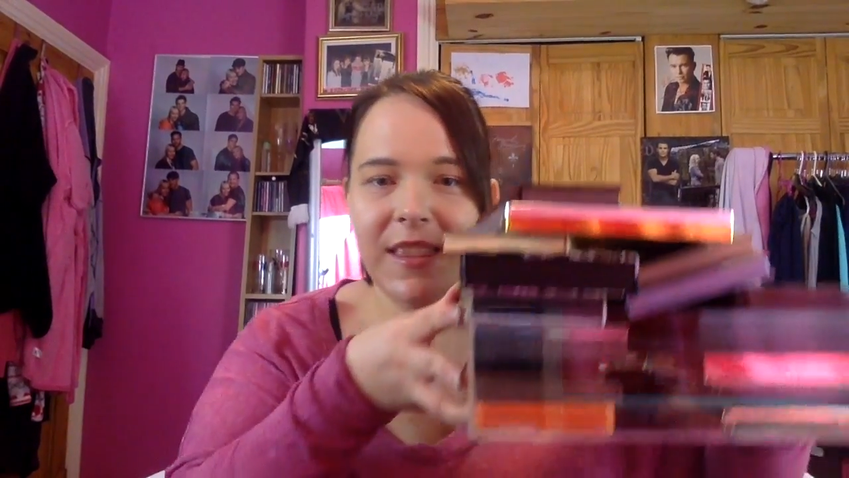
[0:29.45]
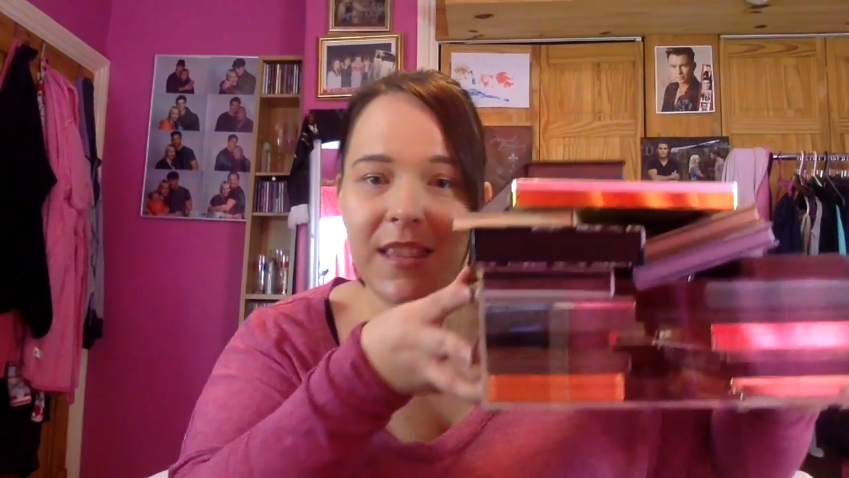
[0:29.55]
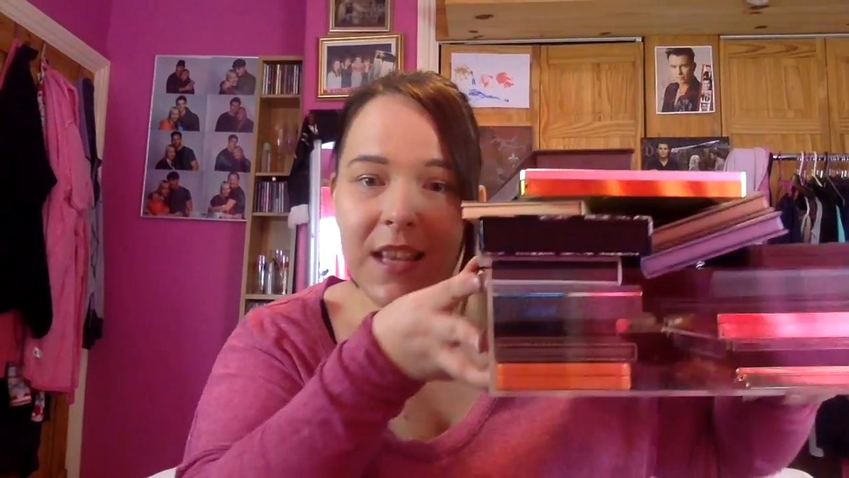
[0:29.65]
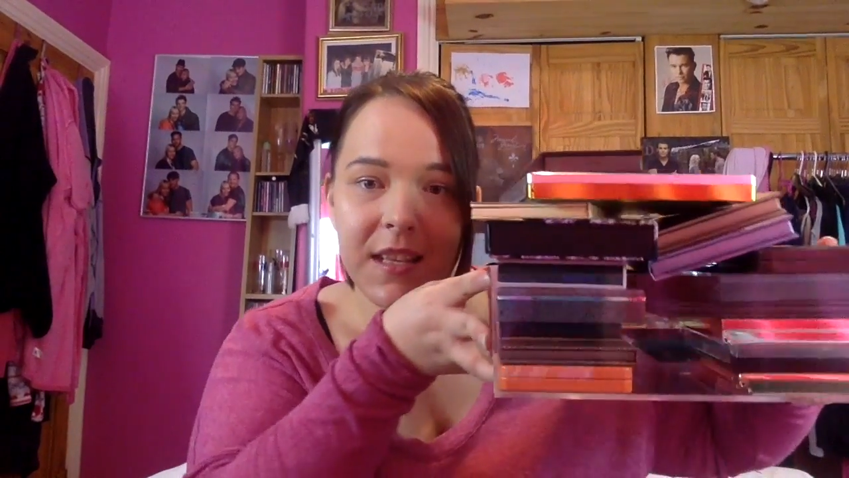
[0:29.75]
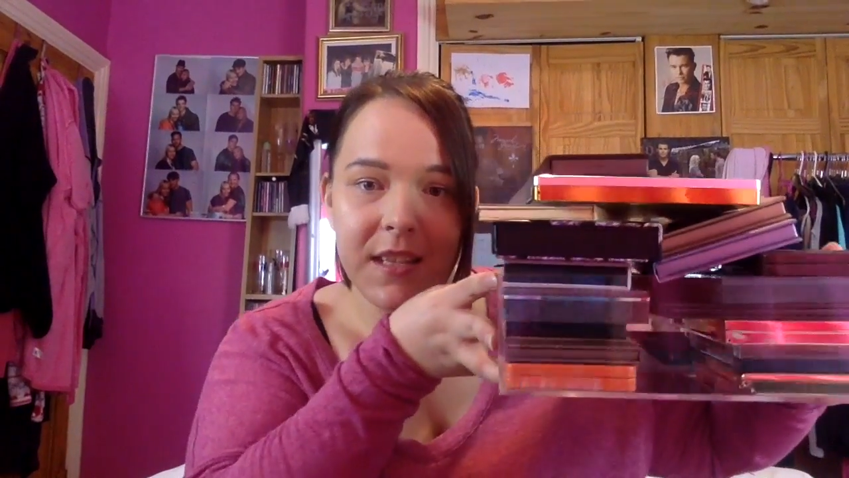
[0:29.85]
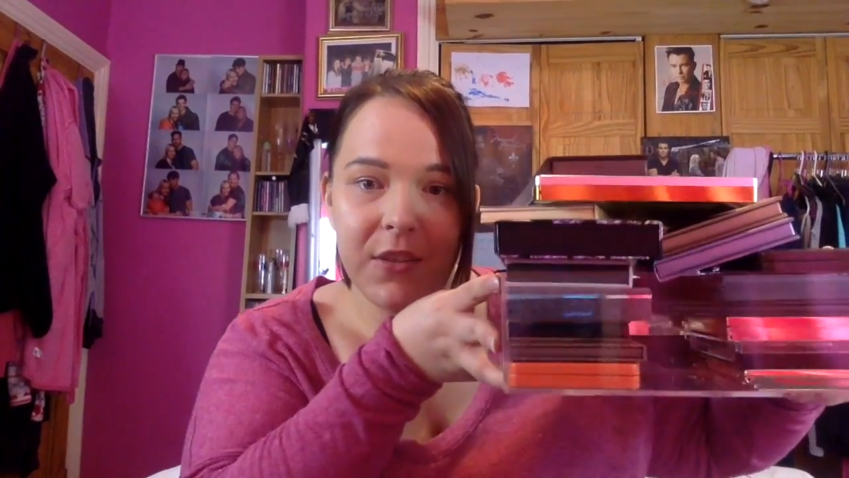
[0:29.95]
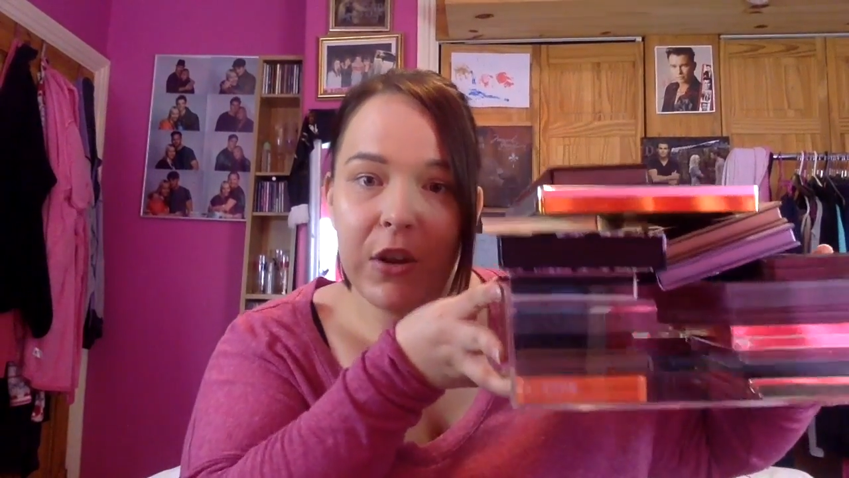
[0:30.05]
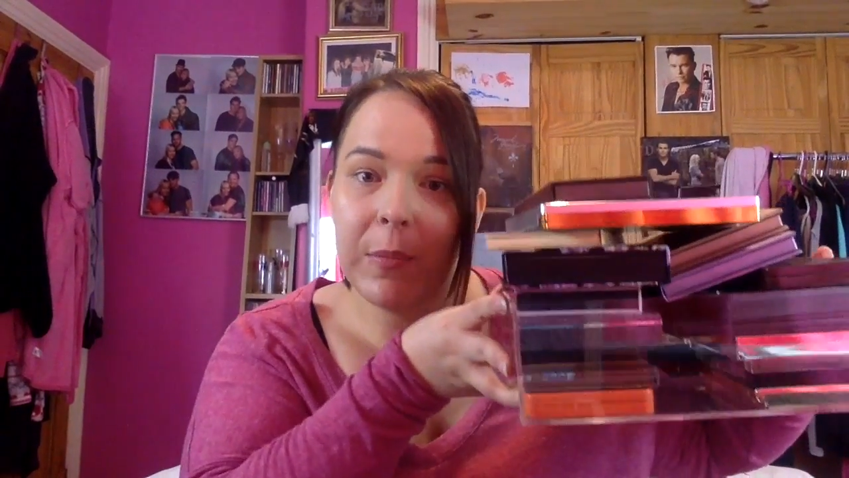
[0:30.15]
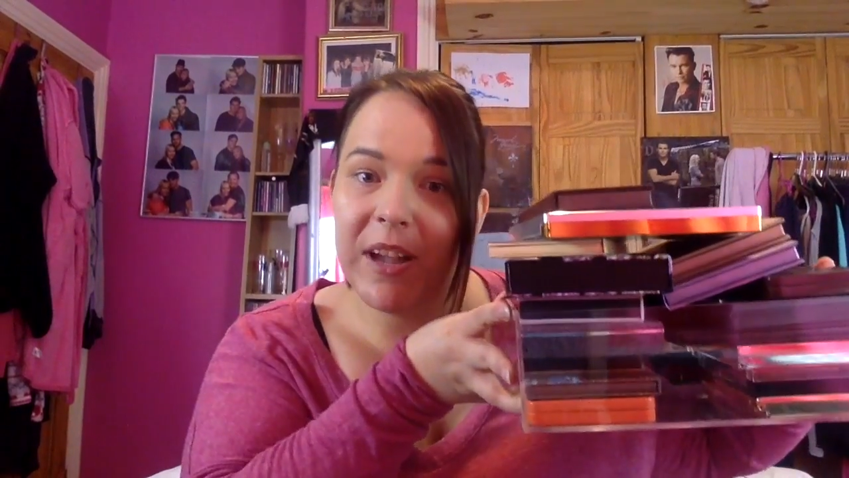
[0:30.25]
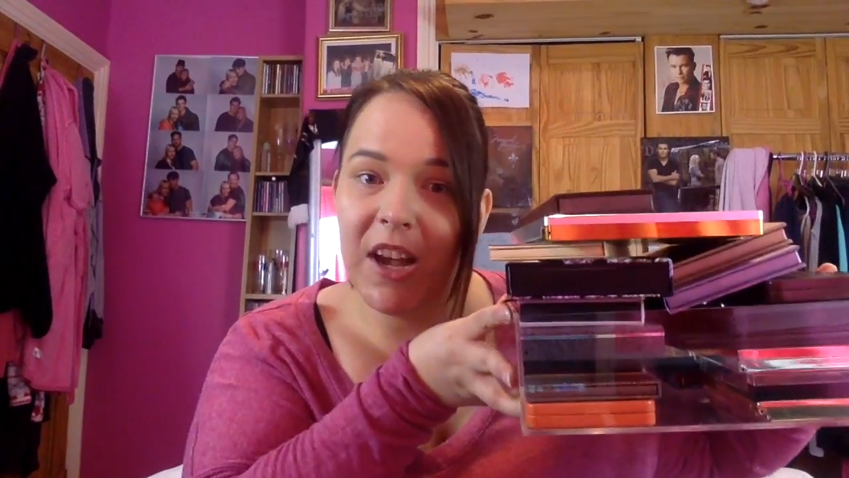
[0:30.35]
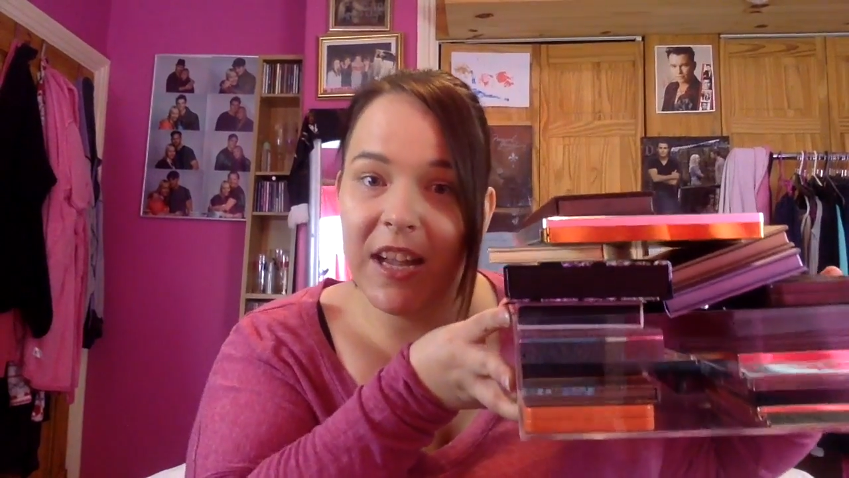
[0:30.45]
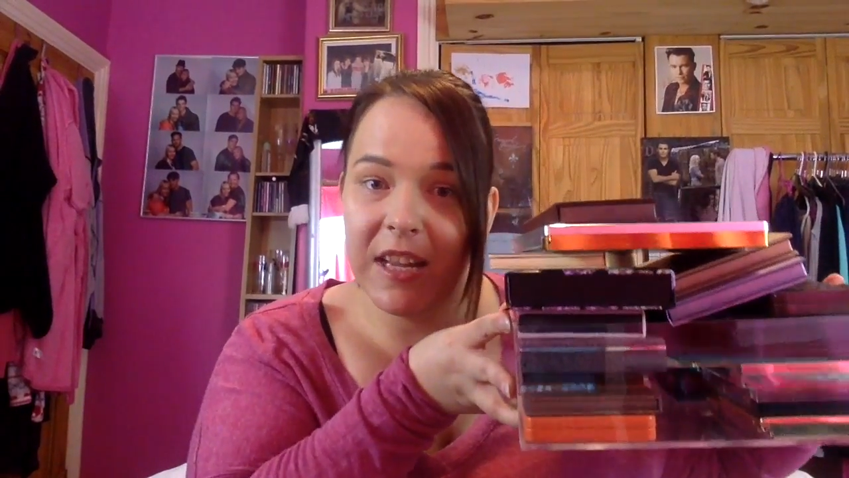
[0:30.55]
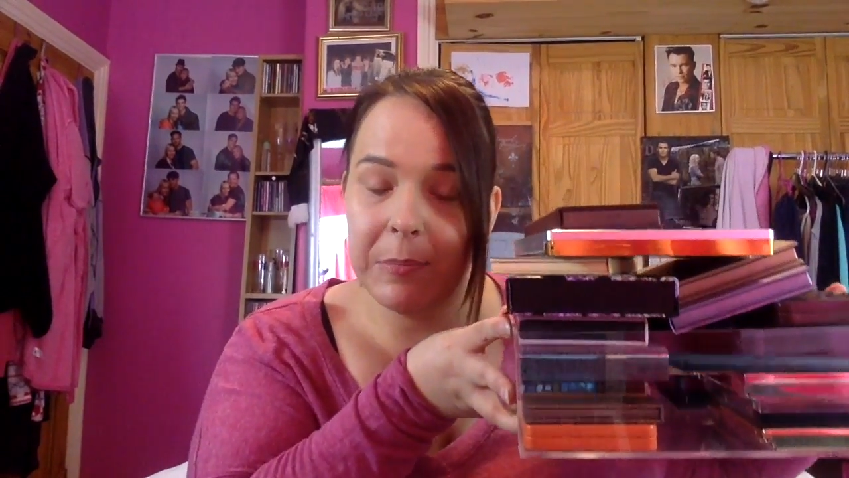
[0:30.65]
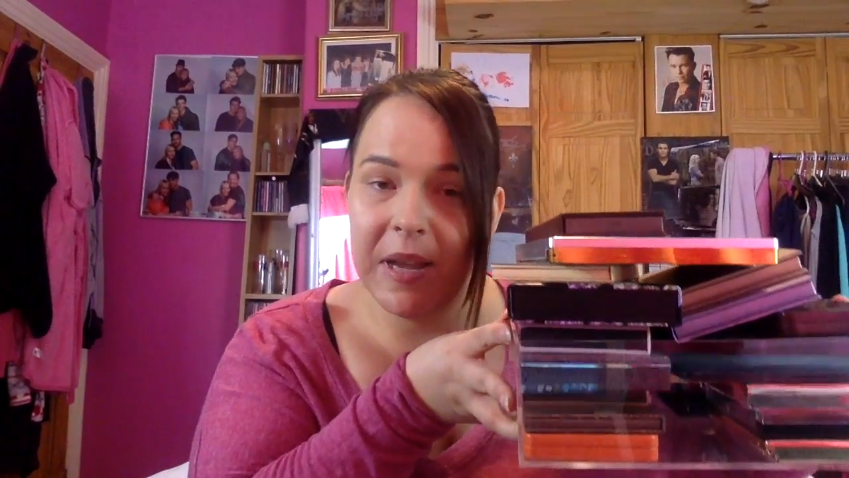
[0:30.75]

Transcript: this is all of my high-end